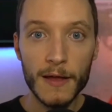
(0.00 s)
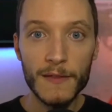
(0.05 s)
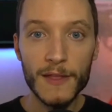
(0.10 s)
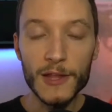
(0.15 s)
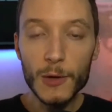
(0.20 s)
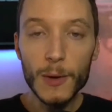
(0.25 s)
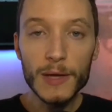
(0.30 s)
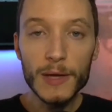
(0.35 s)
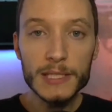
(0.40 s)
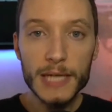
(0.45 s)

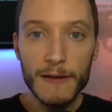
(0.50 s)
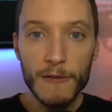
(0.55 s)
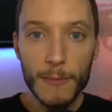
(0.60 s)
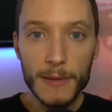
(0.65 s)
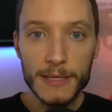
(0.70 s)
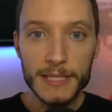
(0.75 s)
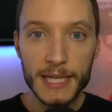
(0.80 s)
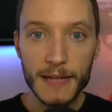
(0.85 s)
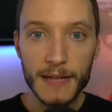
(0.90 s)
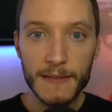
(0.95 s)
The US
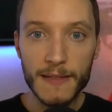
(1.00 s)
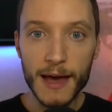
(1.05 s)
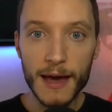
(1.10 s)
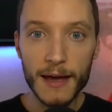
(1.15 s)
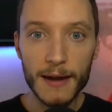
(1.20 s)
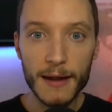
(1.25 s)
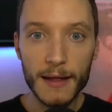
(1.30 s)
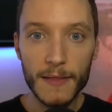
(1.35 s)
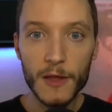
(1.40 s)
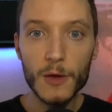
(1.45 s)
government said
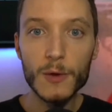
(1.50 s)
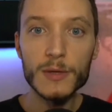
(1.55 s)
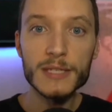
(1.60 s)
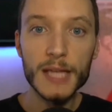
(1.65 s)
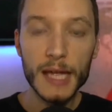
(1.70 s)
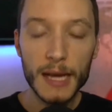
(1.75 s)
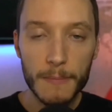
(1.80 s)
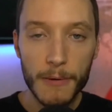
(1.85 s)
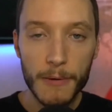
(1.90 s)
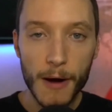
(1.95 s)
that. The US
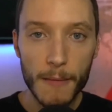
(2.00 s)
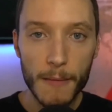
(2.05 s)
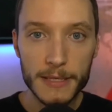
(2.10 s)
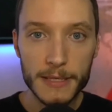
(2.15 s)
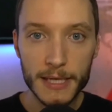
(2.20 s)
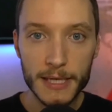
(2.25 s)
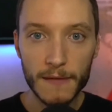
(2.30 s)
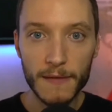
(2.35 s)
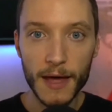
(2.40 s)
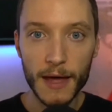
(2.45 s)
State
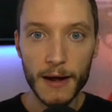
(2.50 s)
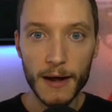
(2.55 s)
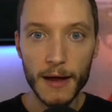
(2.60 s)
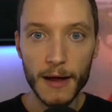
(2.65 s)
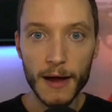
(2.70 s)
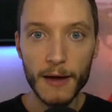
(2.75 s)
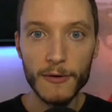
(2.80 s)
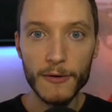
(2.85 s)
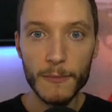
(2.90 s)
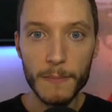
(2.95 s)
Department said that
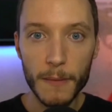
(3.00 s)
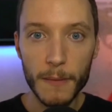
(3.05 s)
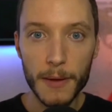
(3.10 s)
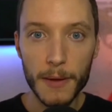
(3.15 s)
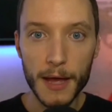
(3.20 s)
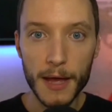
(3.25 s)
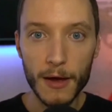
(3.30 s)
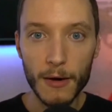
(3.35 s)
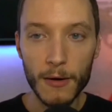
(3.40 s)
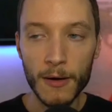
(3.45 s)
under
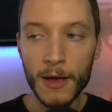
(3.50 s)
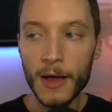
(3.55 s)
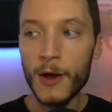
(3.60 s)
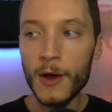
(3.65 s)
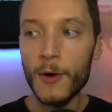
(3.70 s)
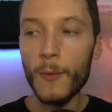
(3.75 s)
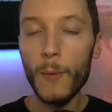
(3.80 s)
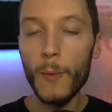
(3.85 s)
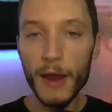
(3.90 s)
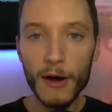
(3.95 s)
Pompeo.
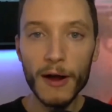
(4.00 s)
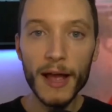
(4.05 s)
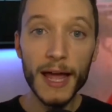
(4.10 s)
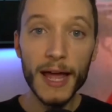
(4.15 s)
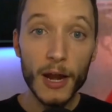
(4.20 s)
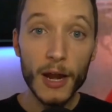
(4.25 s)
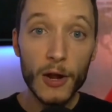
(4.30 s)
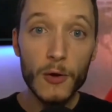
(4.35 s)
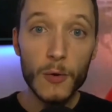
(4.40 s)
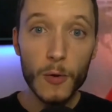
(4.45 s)
We are
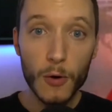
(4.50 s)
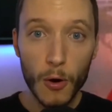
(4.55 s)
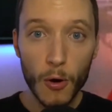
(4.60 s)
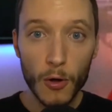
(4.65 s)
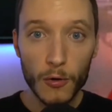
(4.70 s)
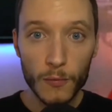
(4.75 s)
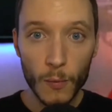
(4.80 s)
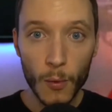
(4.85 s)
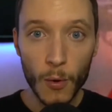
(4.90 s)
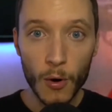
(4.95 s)
in a new
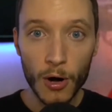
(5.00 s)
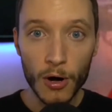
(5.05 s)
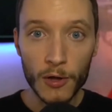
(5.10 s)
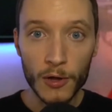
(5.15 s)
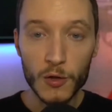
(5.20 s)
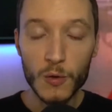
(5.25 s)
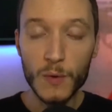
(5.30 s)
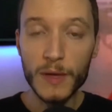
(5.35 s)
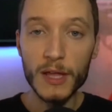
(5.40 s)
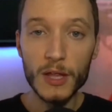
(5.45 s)
Cold War.
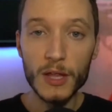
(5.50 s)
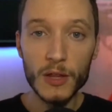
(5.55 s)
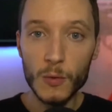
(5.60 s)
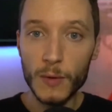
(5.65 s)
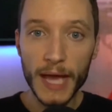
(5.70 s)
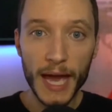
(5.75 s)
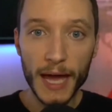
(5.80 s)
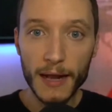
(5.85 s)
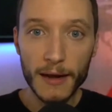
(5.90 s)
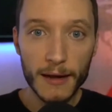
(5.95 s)

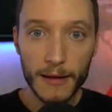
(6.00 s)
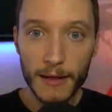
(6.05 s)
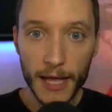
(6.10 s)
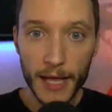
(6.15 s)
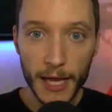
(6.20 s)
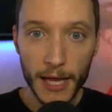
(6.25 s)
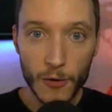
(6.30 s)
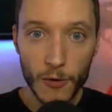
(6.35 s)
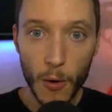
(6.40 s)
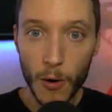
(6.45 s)
You can't
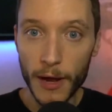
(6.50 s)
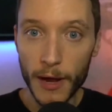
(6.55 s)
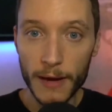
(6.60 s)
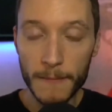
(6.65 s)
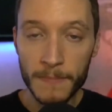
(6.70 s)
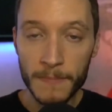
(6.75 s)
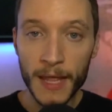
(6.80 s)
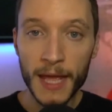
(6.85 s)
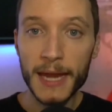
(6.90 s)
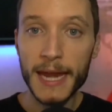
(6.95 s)
ignore it.